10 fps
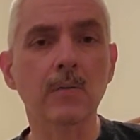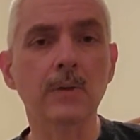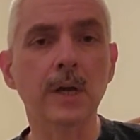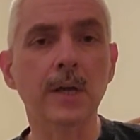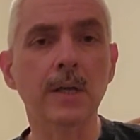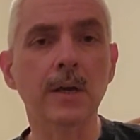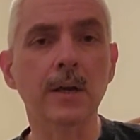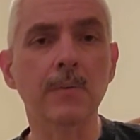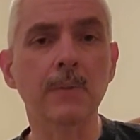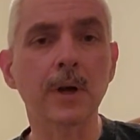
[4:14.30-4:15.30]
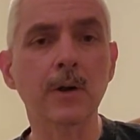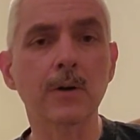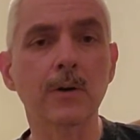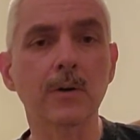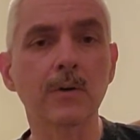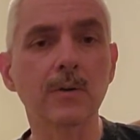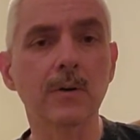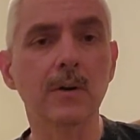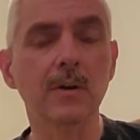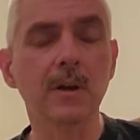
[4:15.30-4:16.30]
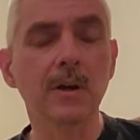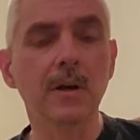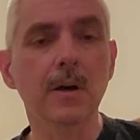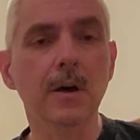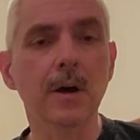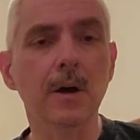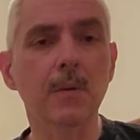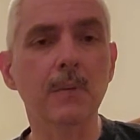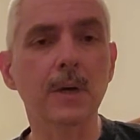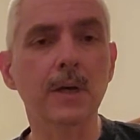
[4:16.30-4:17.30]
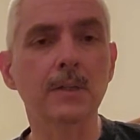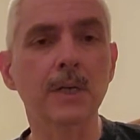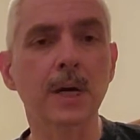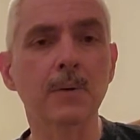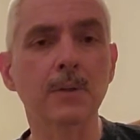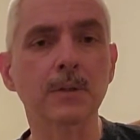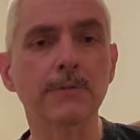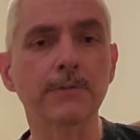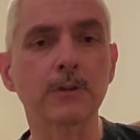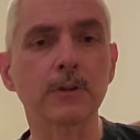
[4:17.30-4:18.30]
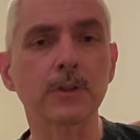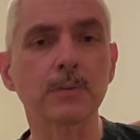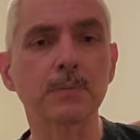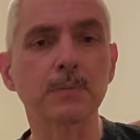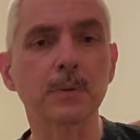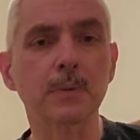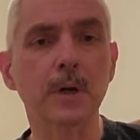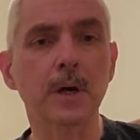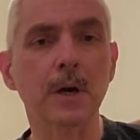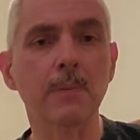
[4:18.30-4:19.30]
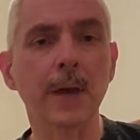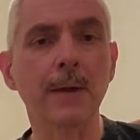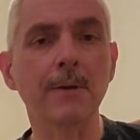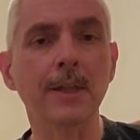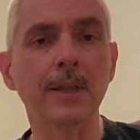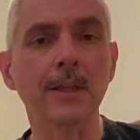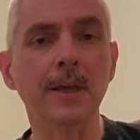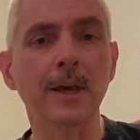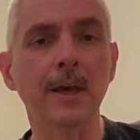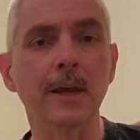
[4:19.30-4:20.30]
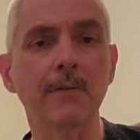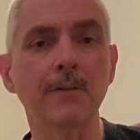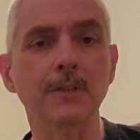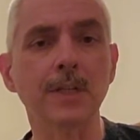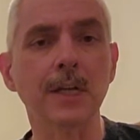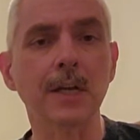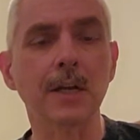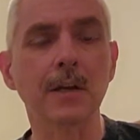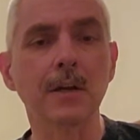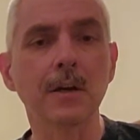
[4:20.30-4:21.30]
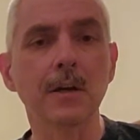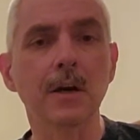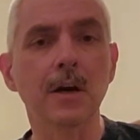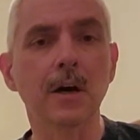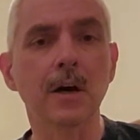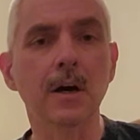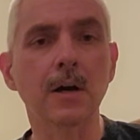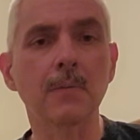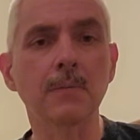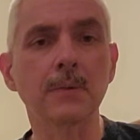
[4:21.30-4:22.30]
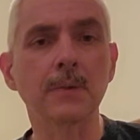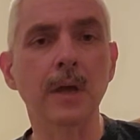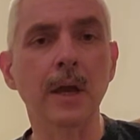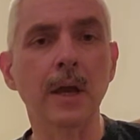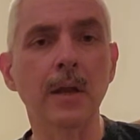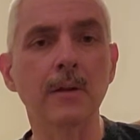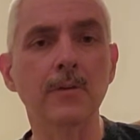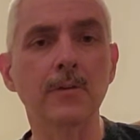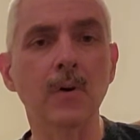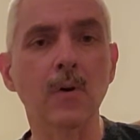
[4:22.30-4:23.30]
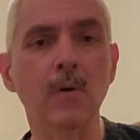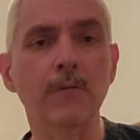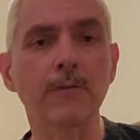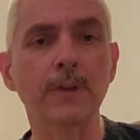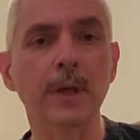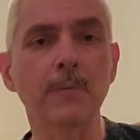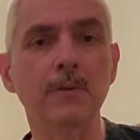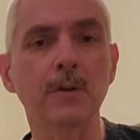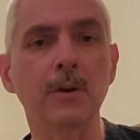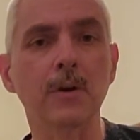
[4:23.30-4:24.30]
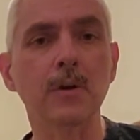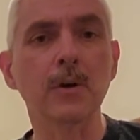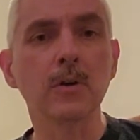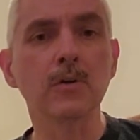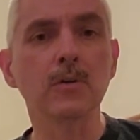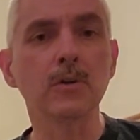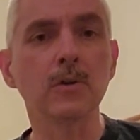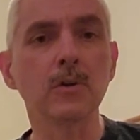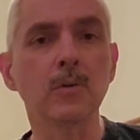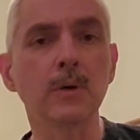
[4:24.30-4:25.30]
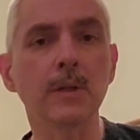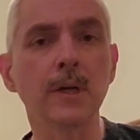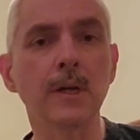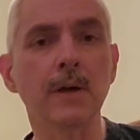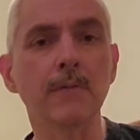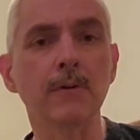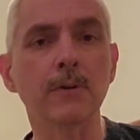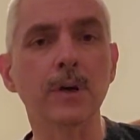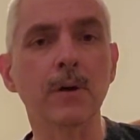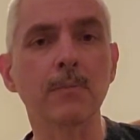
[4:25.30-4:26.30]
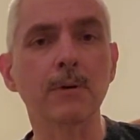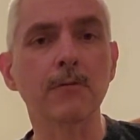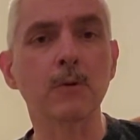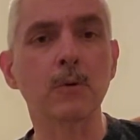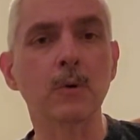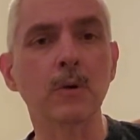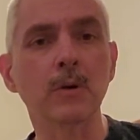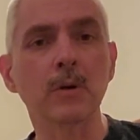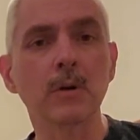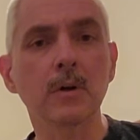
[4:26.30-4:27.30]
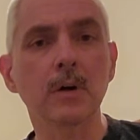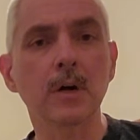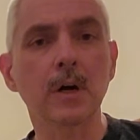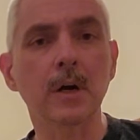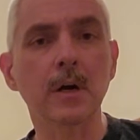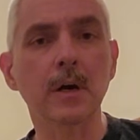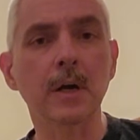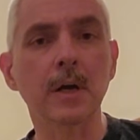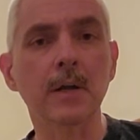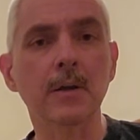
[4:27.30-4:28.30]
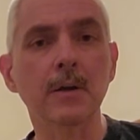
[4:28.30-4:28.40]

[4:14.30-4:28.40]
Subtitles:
they did a miracle because I was the first baby that they had ever seen. And so for them to do what they'd never done before, and